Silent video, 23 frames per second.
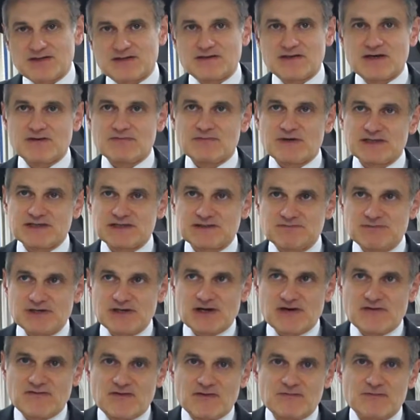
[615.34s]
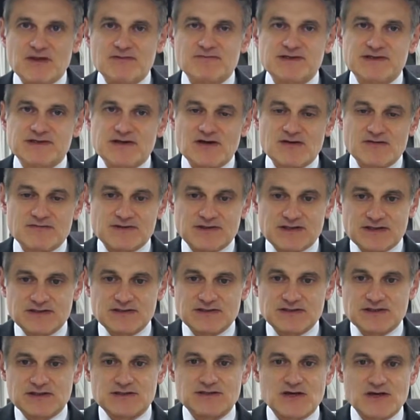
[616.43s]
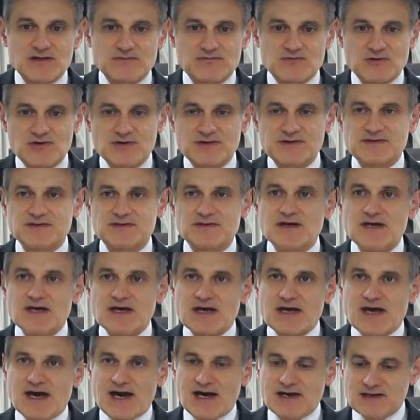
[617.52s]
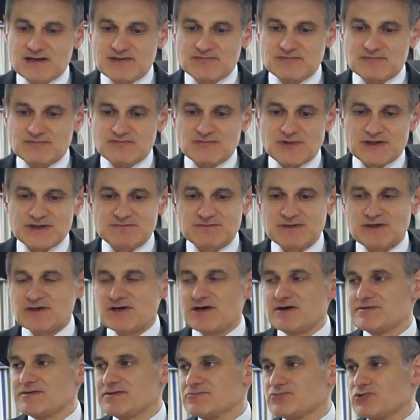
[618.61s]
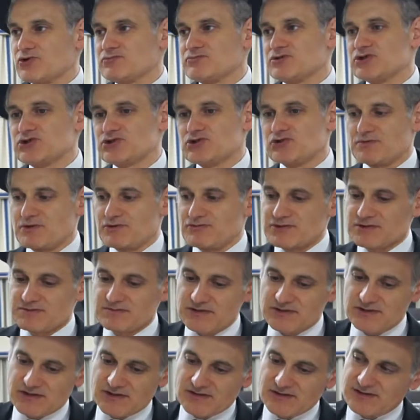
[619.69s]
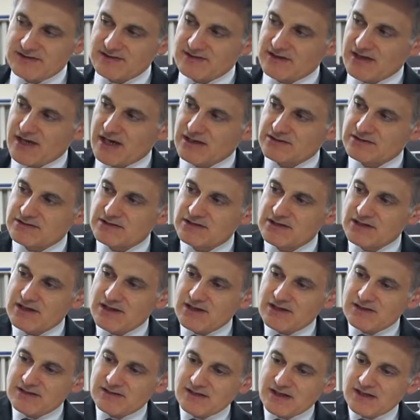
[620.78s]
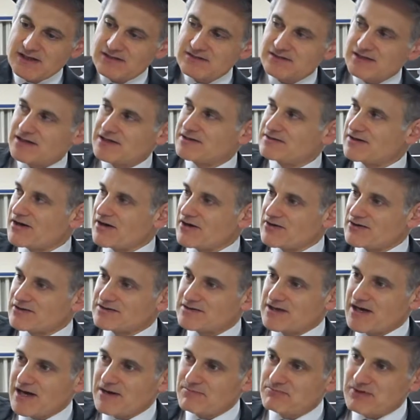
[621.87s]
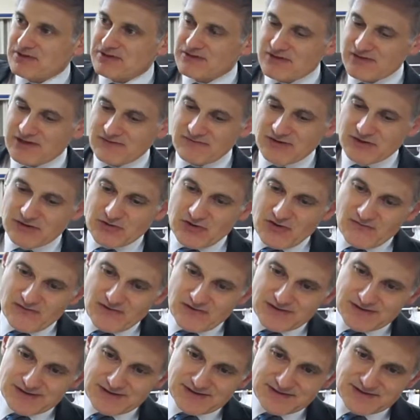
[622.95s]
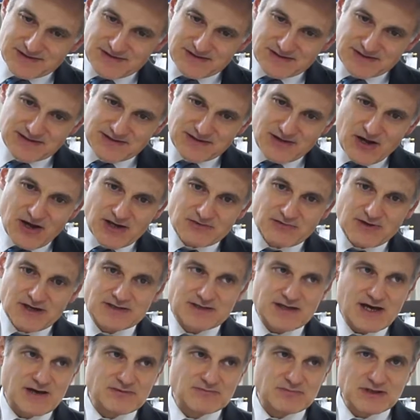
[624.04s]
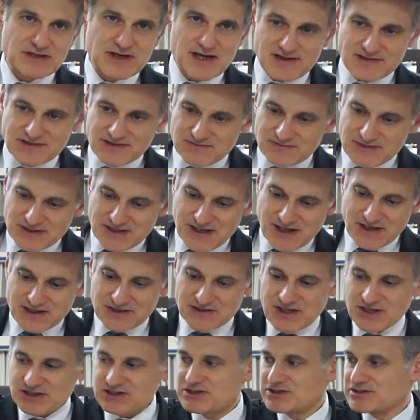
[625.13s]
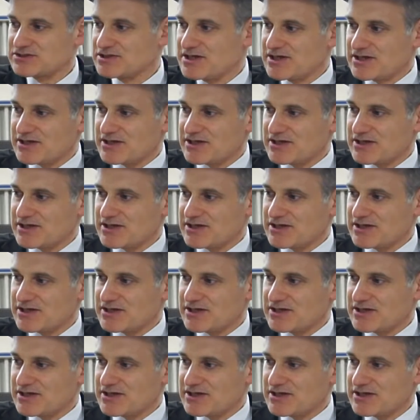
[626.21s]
They're mashpia from themselves into another person. Mashpia comes from the word mashupa, which means on a slant. They are on top and they're giving it over and it's sliding right down. But it has to be that connection.